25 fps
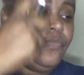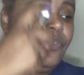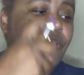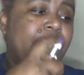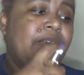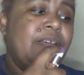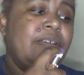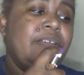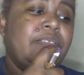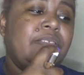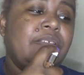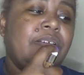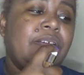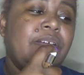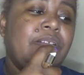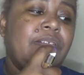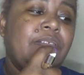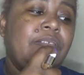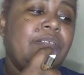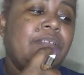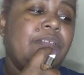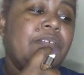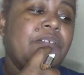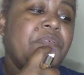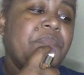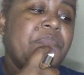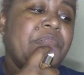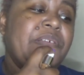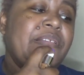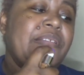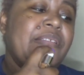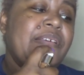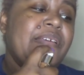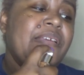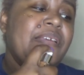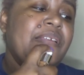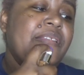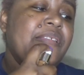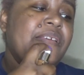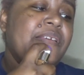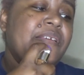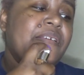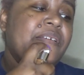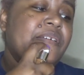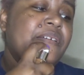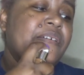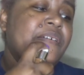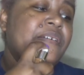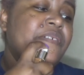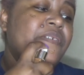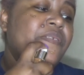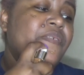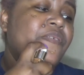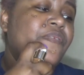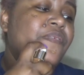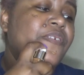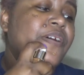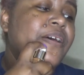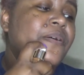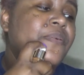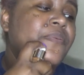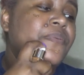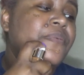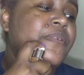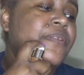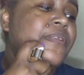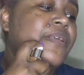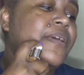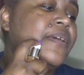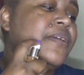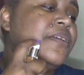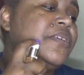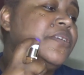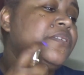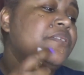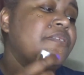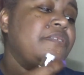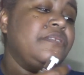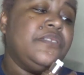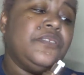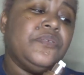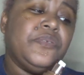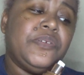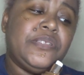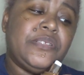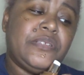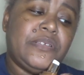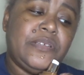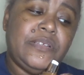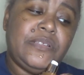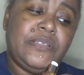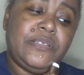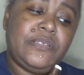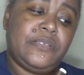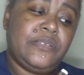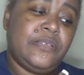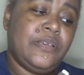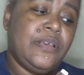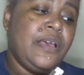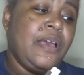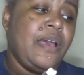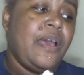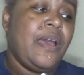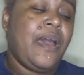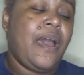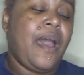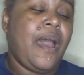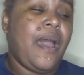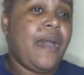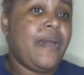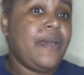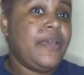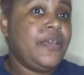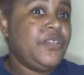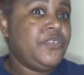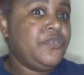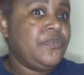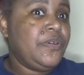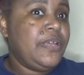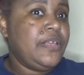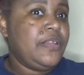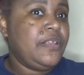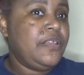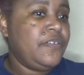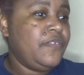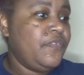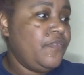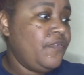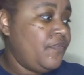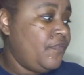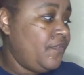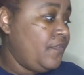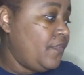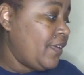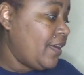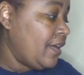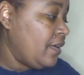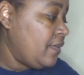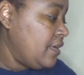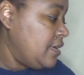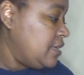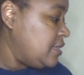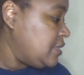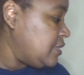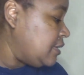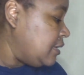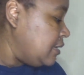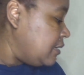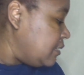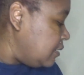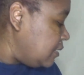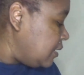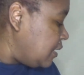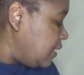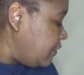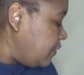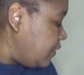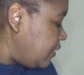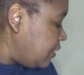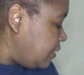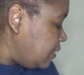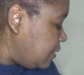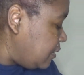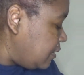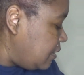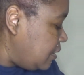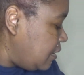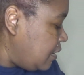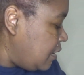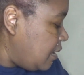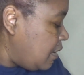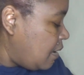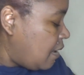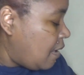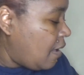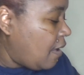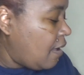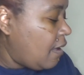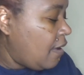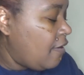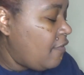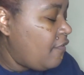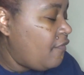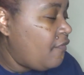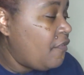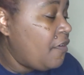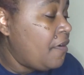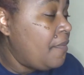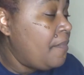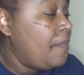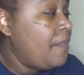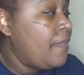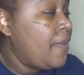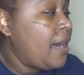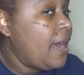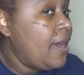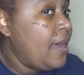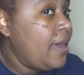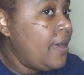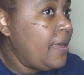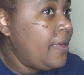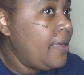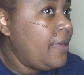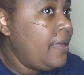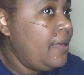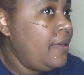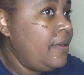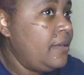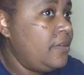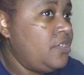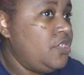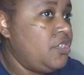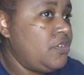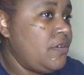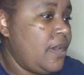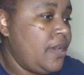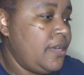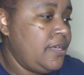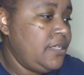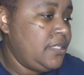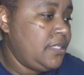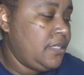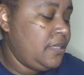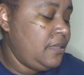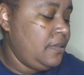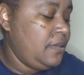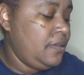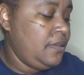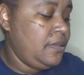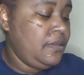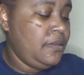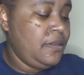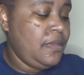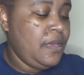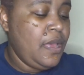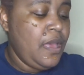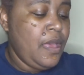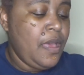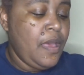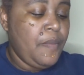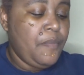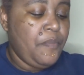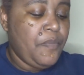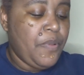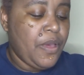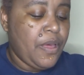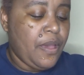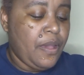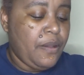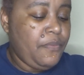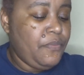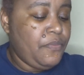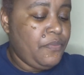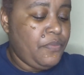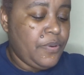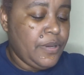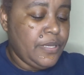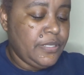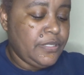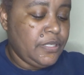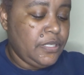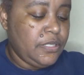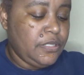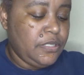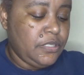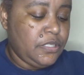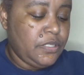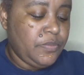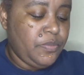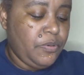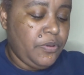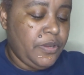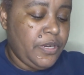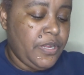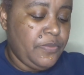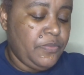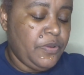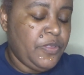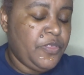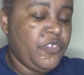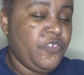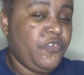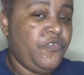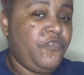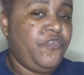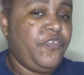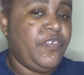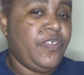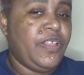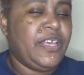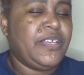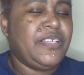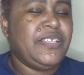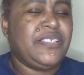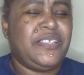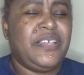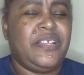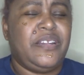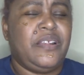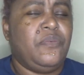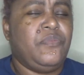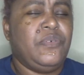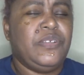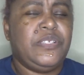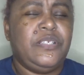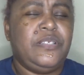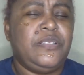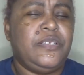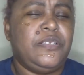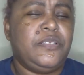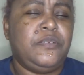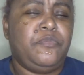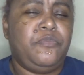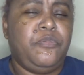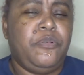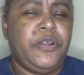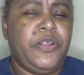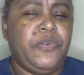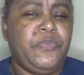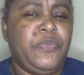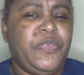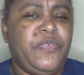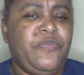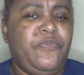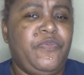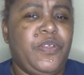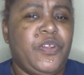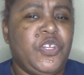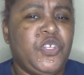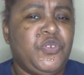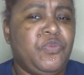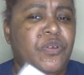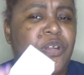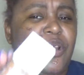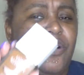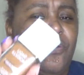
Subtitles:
It's illuminating foundation, so it's hydrating, very skin loving for my dry skin. But I wasn't disappointed with the, like I said, I wasn't disappointed with the finish when I